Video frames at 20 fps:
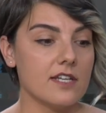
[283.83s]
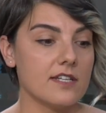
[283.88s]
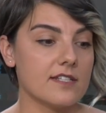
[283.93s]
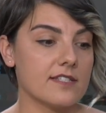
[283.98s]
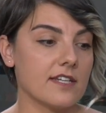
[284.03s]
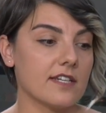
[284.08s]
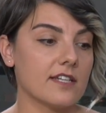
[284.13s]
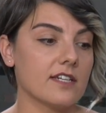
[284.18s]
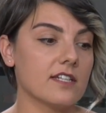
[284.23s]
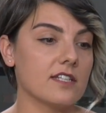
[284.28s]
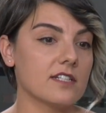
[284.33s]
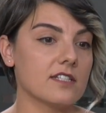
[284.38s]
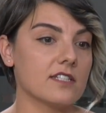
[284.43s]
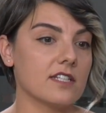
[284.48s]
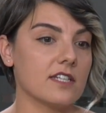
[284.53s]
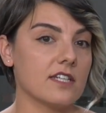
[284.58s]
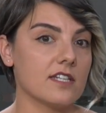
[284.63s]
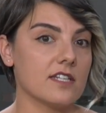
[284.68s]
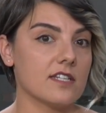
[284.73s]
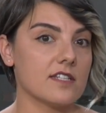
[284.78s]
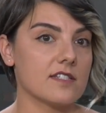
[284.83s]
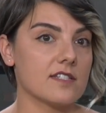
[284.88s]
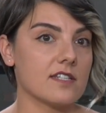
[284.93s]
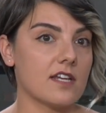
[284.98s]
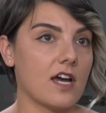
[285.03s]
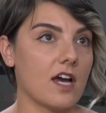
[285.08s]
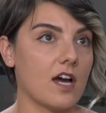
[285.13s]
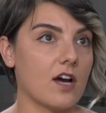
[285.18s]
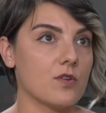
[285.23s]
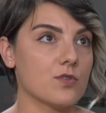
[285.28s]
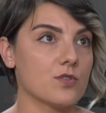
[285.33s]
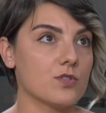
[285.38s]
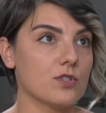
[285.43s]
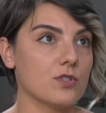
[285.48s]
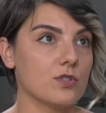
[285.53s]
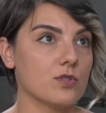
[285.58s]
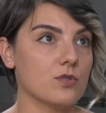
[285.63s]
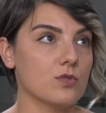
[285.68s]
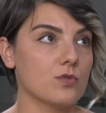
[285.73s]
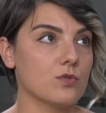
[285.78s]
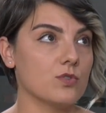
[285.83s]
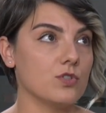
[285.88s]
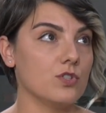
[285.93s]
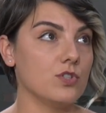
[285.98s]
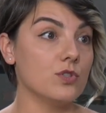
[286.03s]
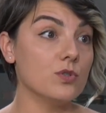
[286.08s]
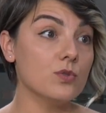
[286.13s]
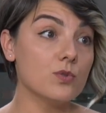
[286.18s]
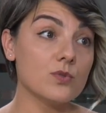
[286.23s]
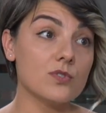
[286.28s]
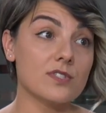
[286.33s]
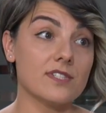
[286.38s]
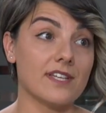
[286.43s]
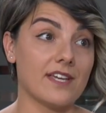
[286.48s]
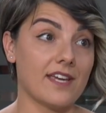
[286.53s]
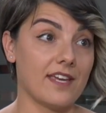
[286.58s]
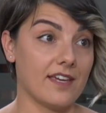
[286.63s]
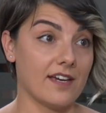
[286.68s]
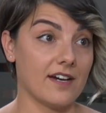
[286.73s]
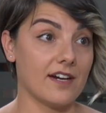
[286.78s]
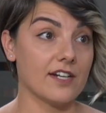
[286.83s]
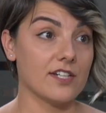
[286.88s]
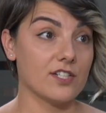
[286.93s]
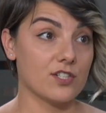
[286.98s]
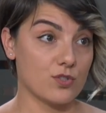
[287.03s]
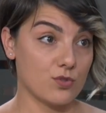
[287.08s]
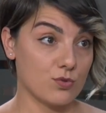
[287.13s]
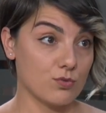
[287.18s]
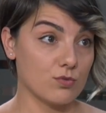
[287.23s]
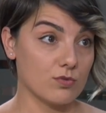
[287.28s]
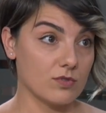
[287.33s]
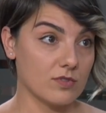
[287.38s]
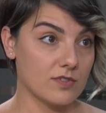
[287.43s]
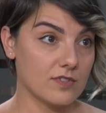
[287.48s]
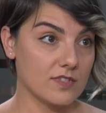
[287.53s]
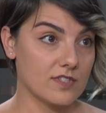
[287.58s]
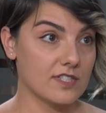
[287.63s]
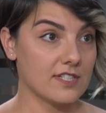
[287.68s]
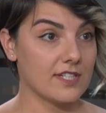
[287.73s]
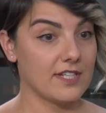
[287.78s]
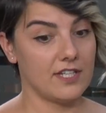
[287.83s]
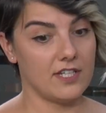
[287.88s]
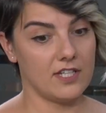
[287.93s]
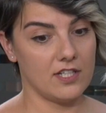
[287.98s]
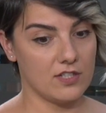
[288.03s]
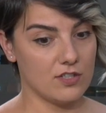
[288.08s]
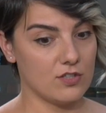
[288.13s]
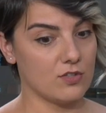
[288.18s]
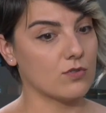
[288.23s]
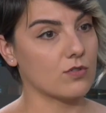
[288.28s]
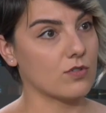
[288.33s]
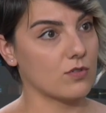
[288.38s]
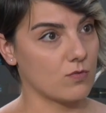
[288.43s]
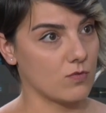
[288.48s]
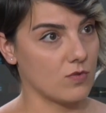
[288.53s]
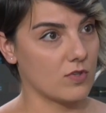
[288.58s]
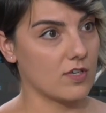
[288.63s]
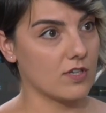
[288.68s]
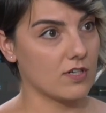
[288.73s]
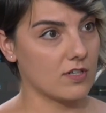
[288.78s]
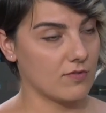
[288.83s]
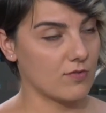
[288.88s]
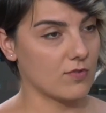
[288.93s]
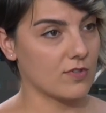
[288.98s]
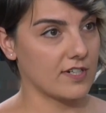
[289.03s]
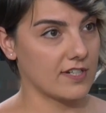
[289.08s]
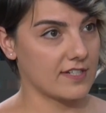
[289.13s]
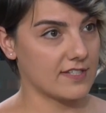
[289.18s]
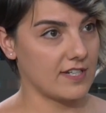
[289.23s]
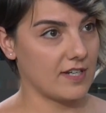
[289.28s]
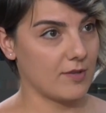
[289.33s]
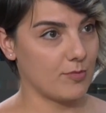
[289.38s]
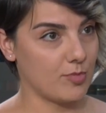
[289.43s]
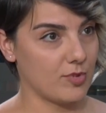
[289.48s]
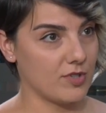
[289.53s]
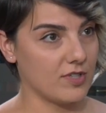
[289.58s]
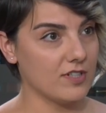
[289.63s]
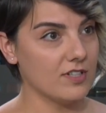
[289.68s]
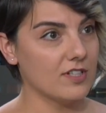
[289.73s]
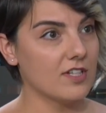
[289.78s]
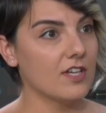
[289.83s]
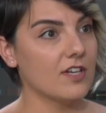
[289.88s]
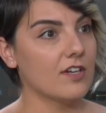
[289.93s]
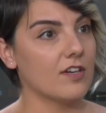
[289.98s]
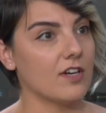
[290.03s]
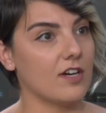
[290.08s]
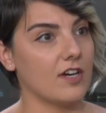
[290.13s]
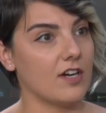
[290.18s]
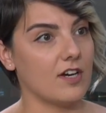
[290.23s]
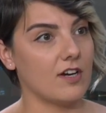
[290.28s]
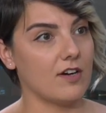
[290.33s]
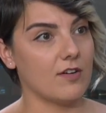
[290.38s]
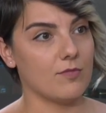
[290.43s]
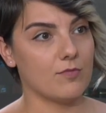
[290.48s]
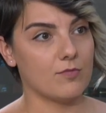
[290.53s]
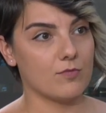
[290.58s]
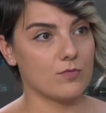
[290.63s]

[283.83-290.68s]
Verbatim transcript: Second is how do you use the AI tools in your work, for example, uh,